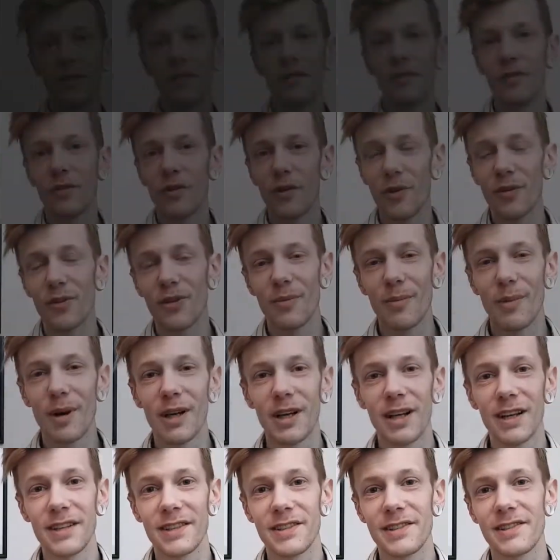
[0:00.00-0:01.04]
Fourth on my
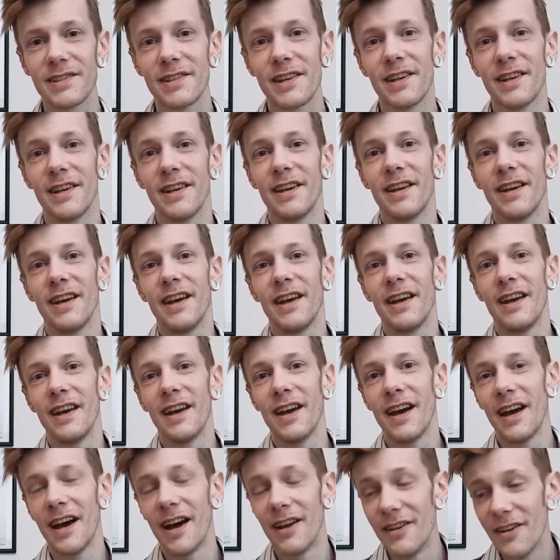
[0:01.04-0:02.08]
list,
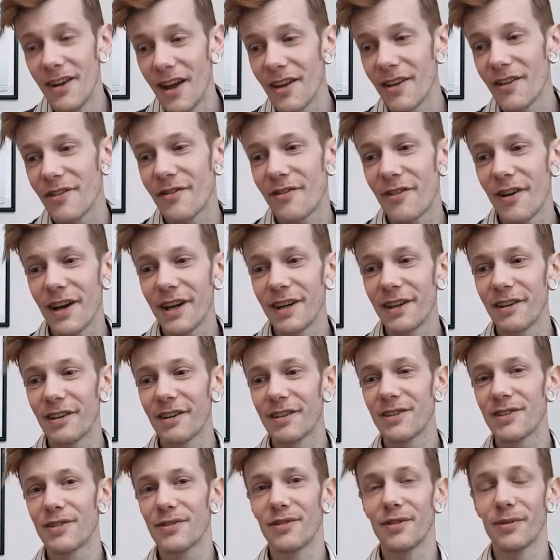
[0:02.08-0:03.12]
another
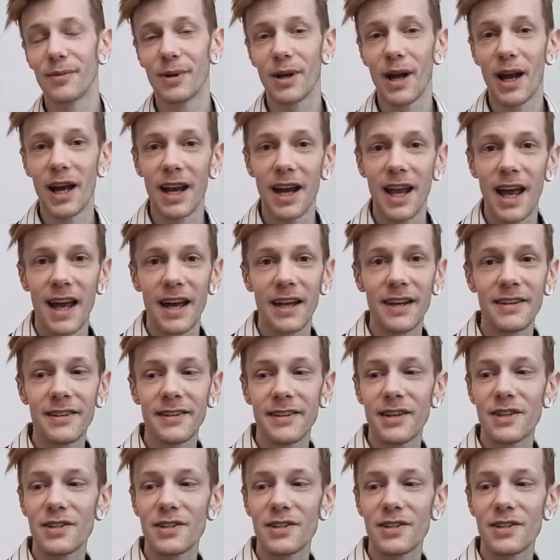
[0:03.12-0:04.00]
fragrance from Guerlain.